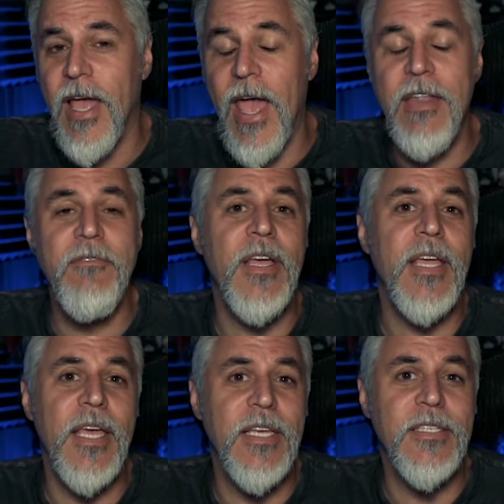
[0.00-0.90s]

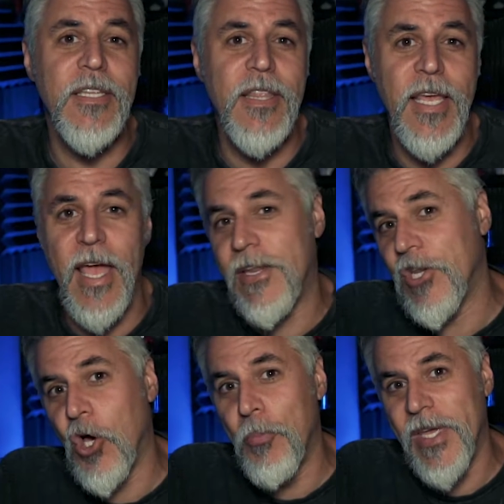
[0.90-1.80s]
NVENC isn't the end
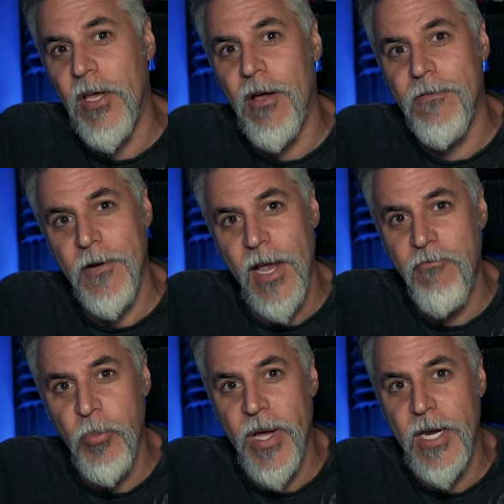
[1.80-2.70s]
all be all for
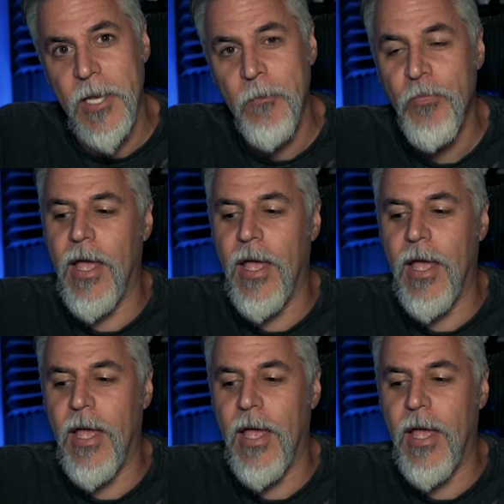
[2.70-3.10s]
everybody.